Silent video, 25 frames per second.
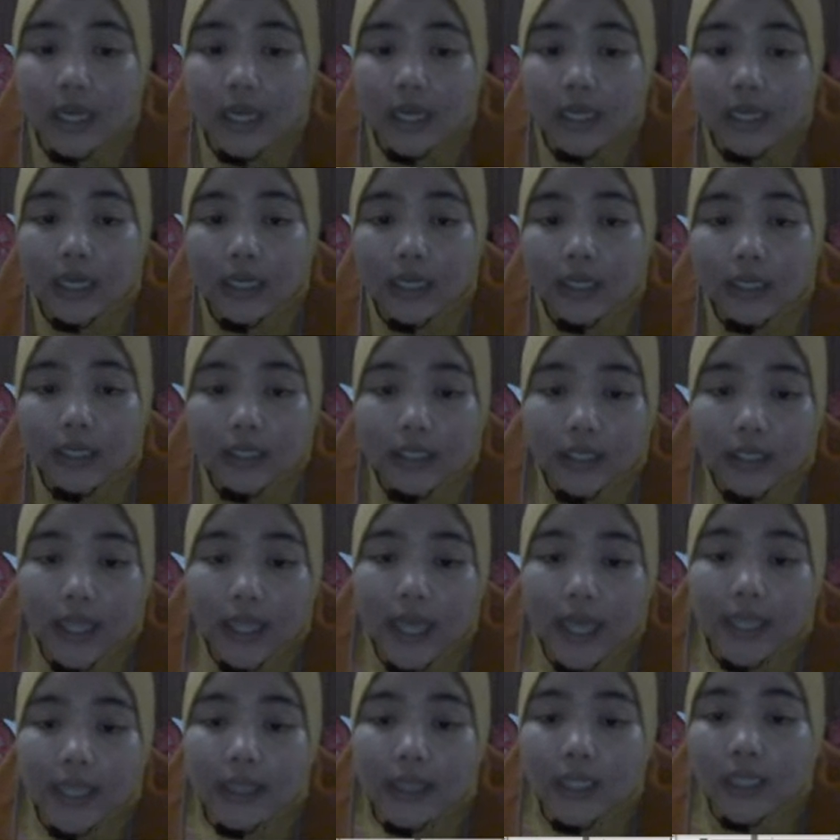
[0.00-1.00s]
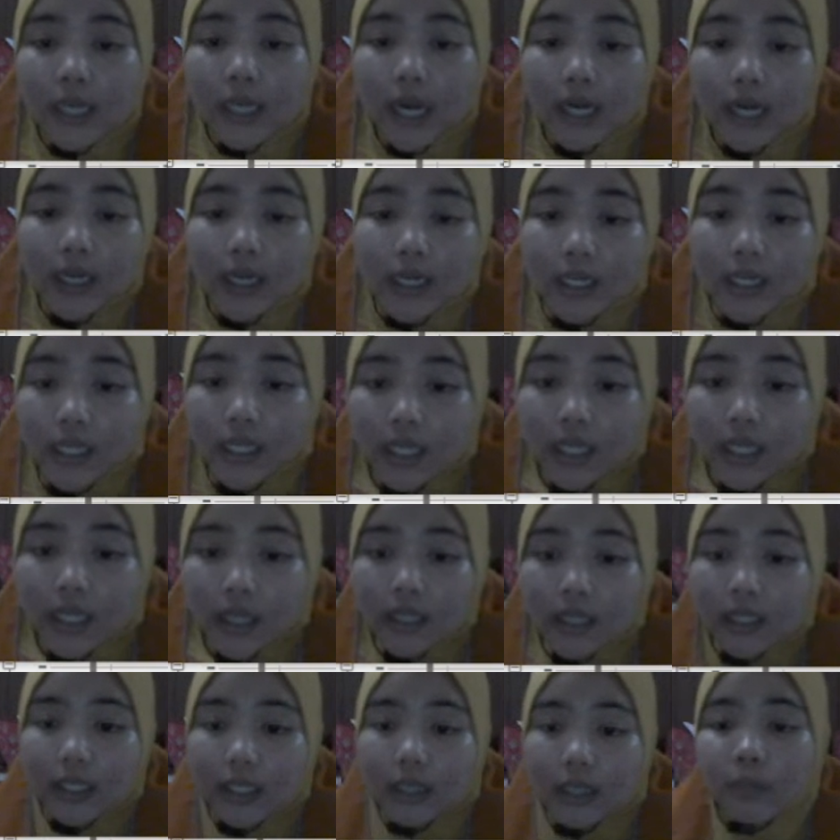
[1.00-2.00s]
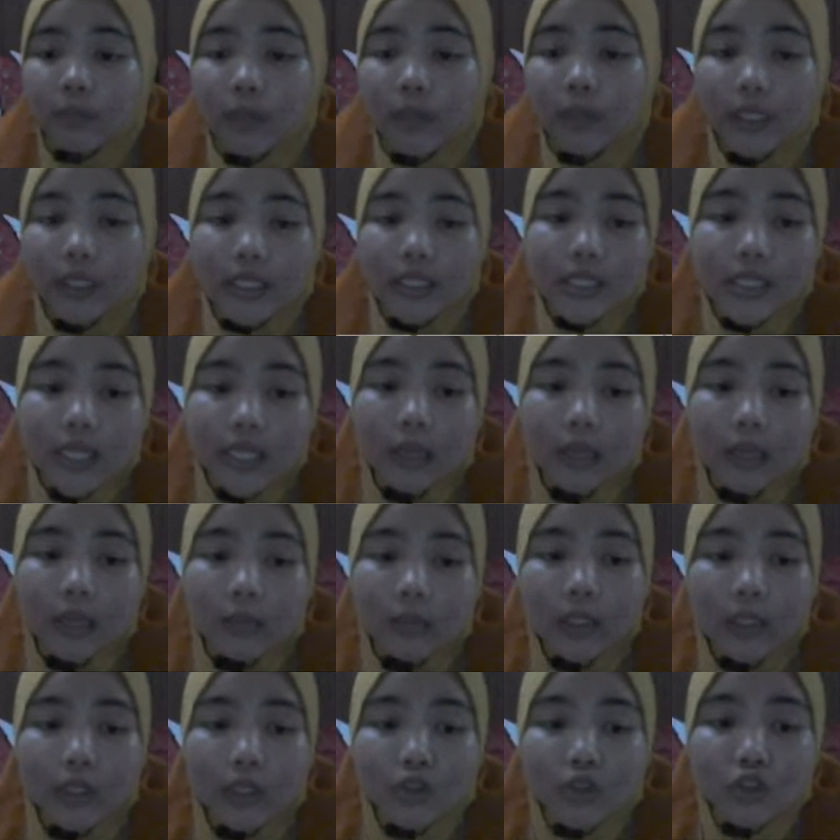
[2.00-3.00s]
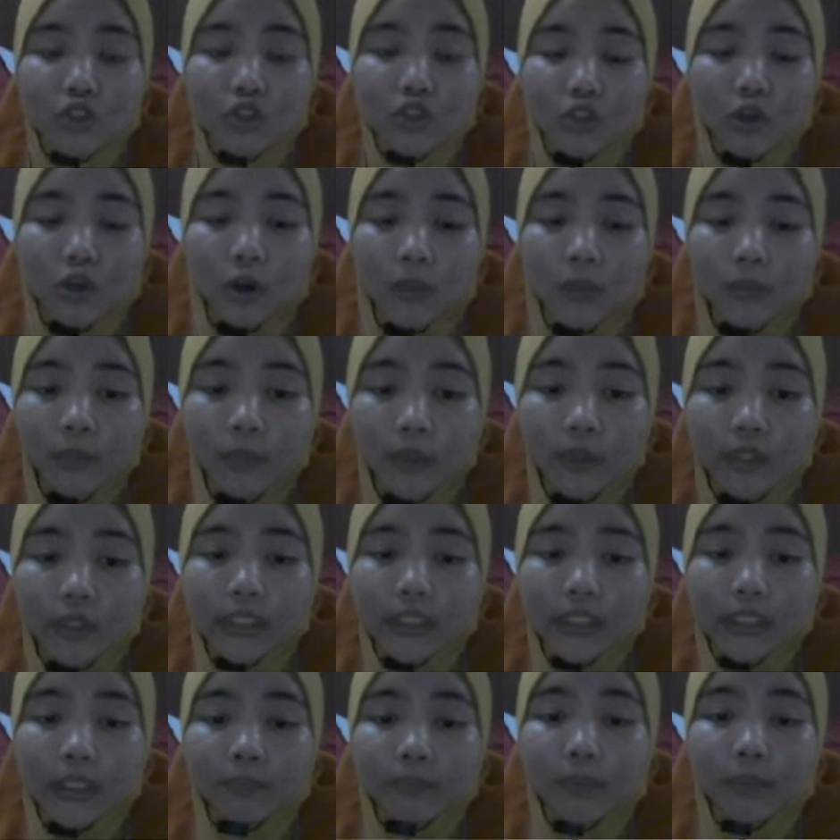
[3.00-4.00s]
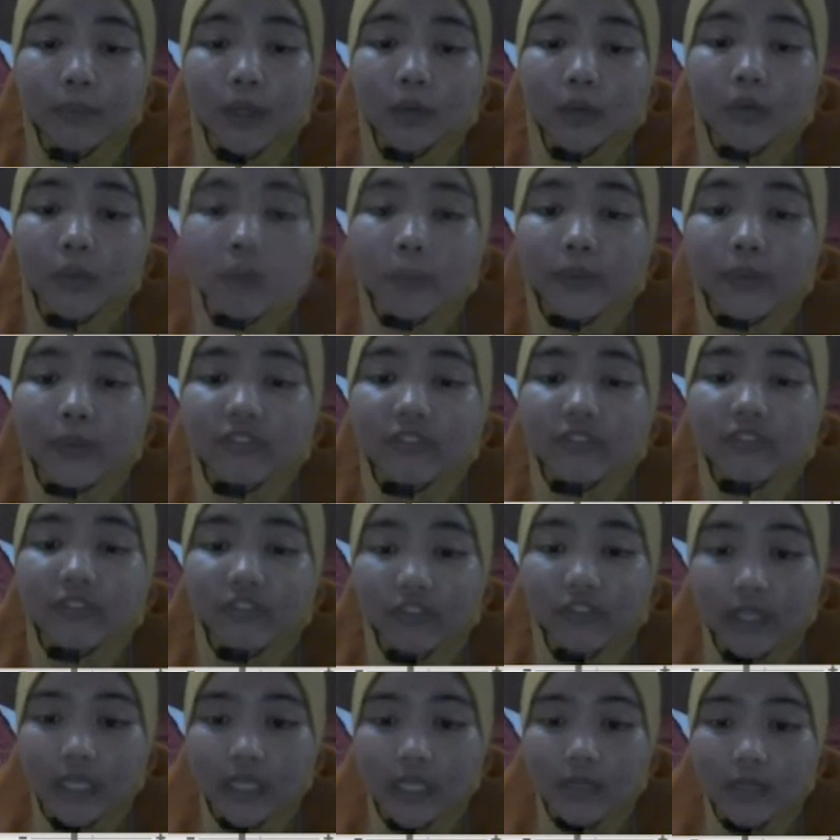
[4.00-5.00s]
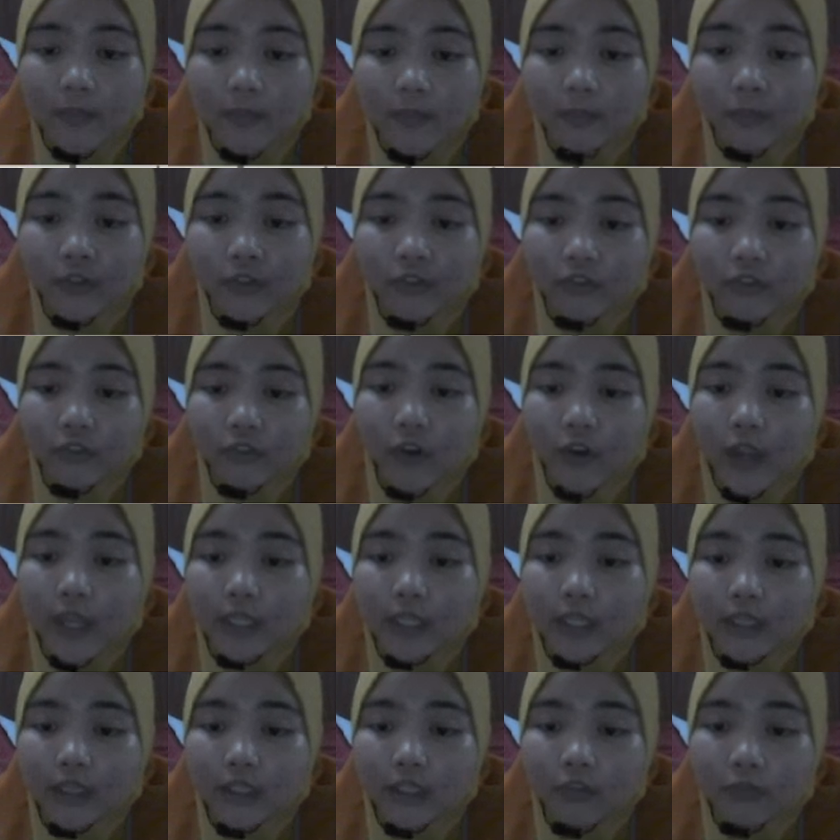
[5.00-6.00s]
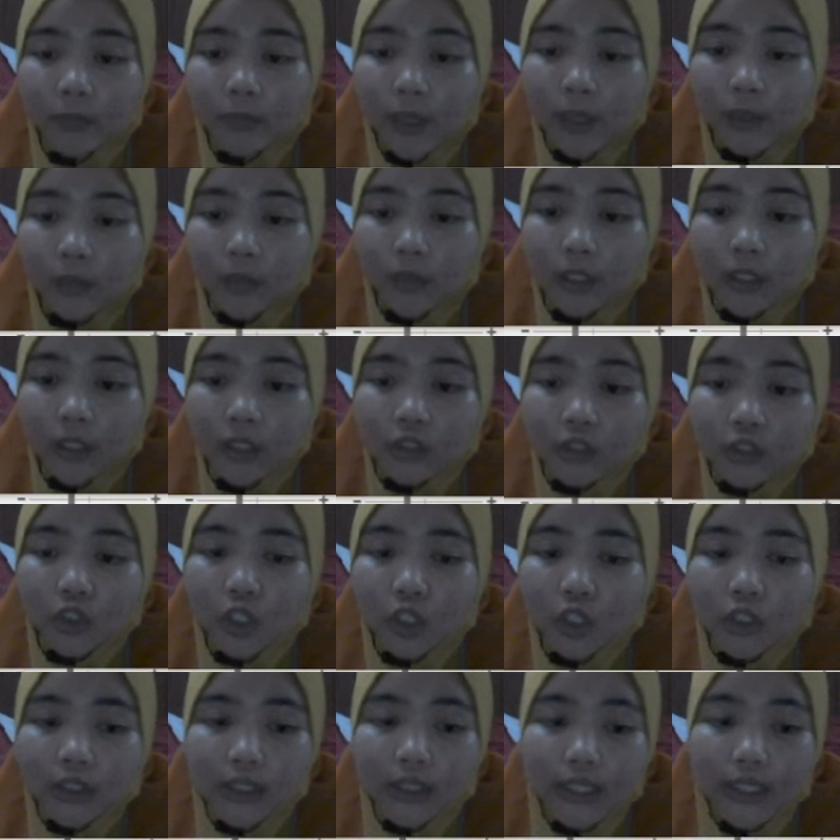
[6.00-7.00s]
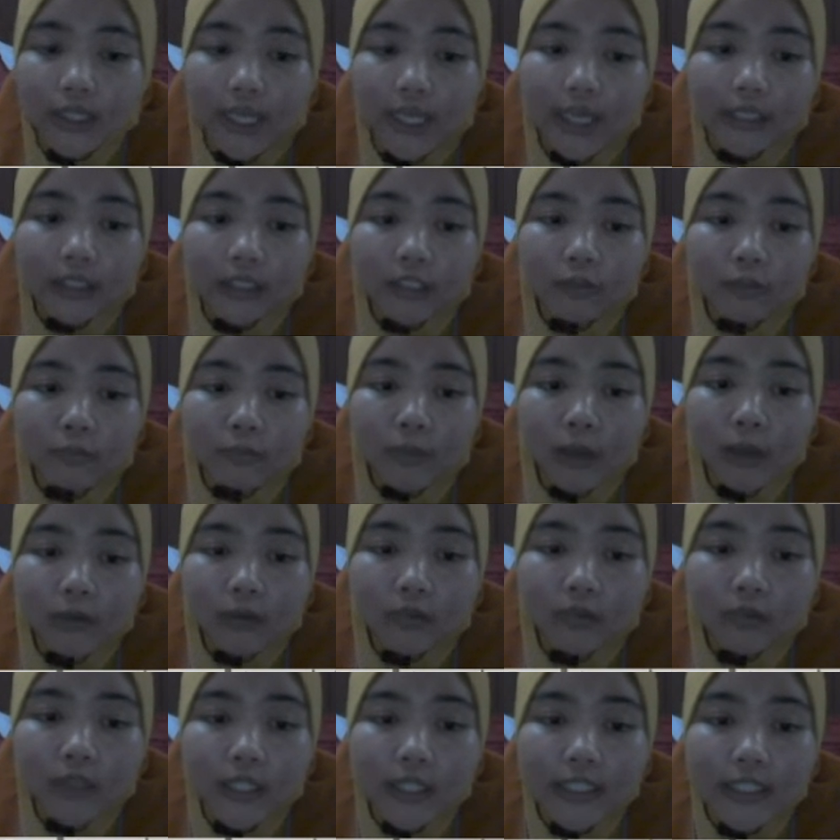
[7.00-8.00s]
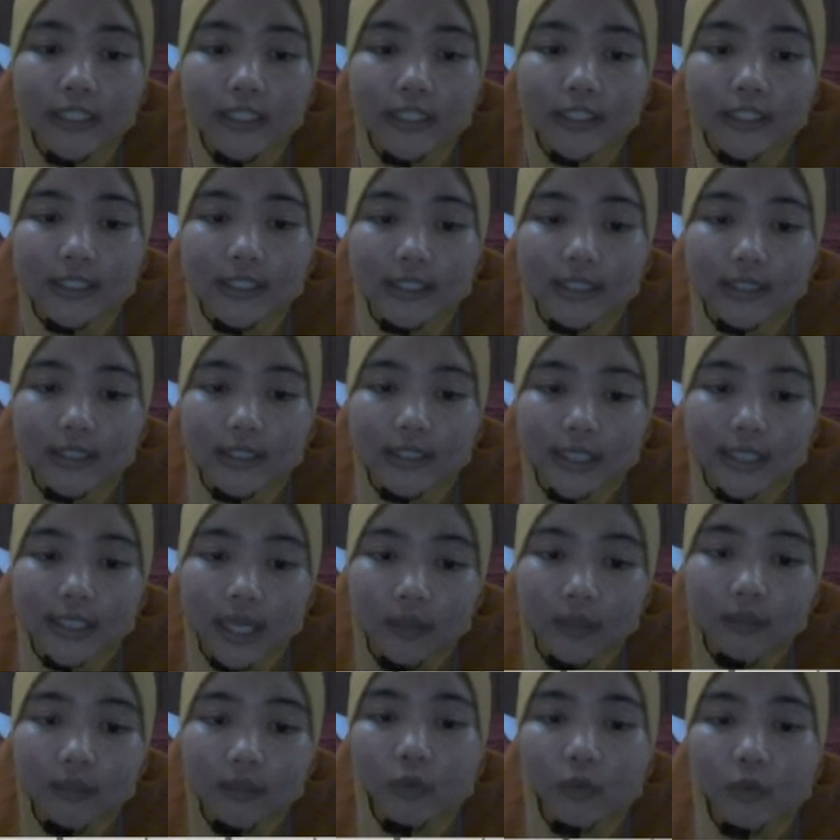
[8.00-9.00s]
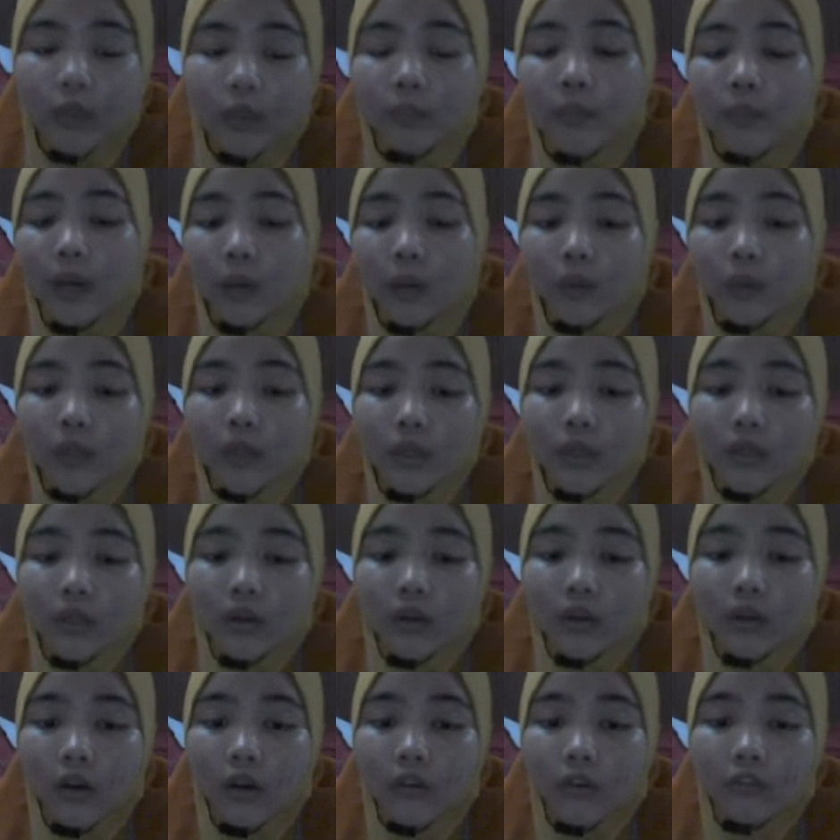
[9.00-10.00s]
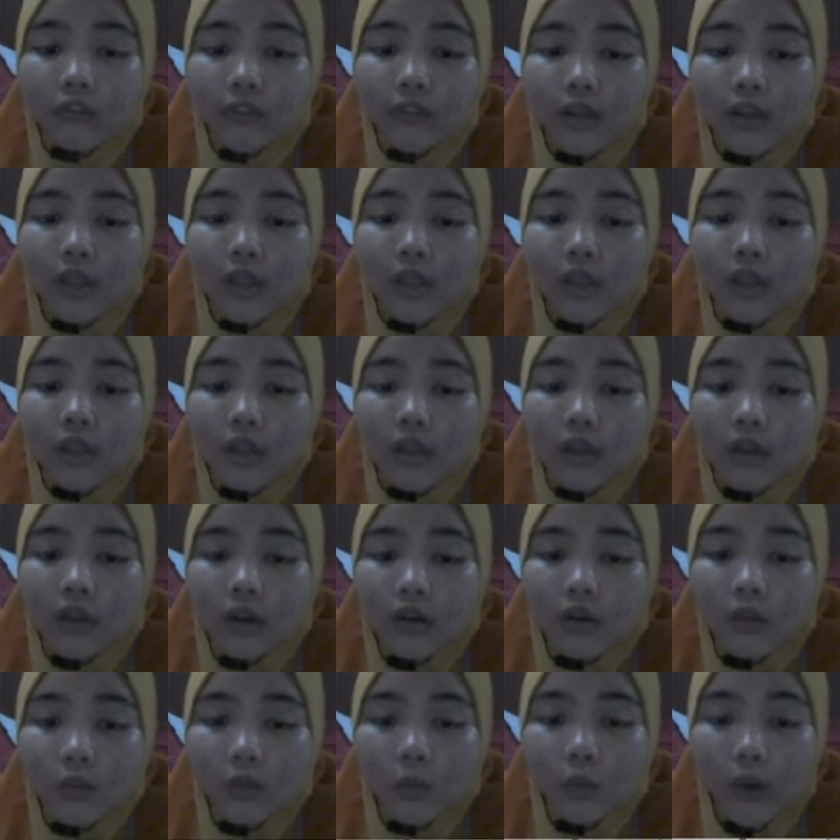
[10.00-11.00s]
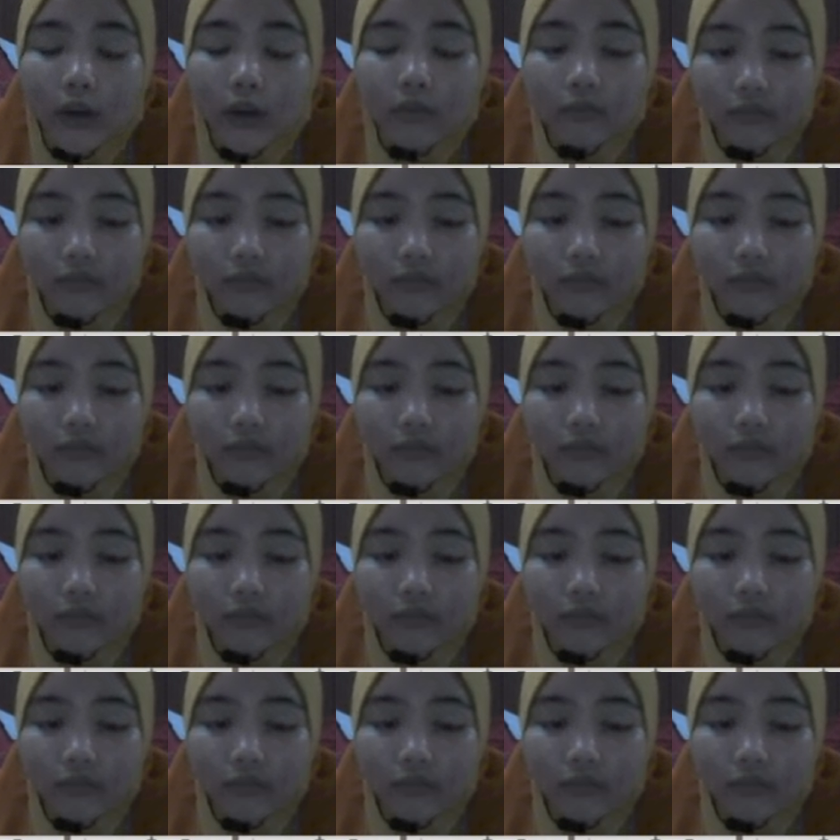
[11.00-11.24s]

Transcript: and the current in the impedance can be used to compute the power per phase. For active power, total active power is time with power of one